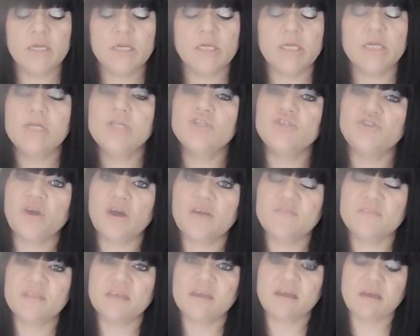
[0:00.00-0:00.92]
You can drive
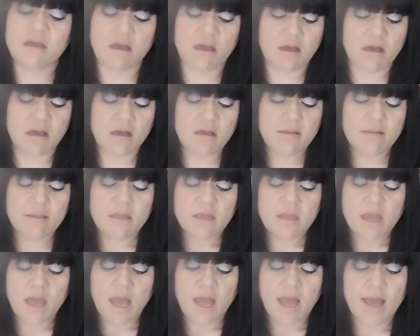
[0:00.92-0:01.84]
in the car.
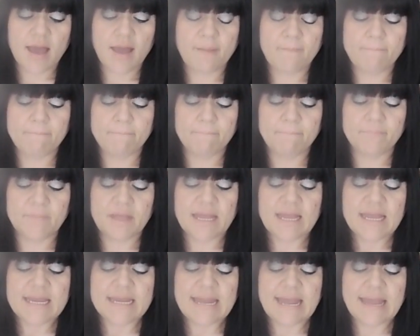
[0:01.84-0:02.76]

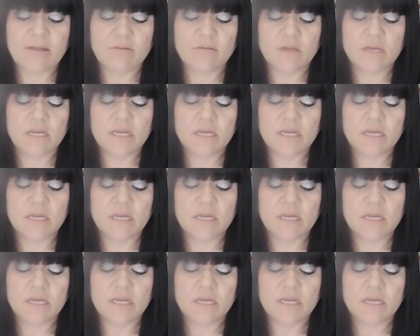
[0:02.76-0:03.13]
Now,